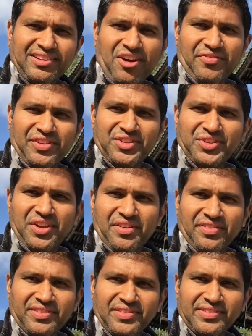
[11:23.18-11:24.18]
on this
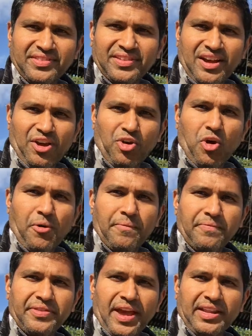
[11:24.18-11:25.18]
earth. I hope
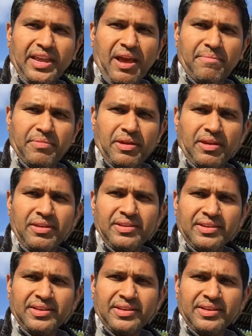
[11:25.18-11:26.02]
that can be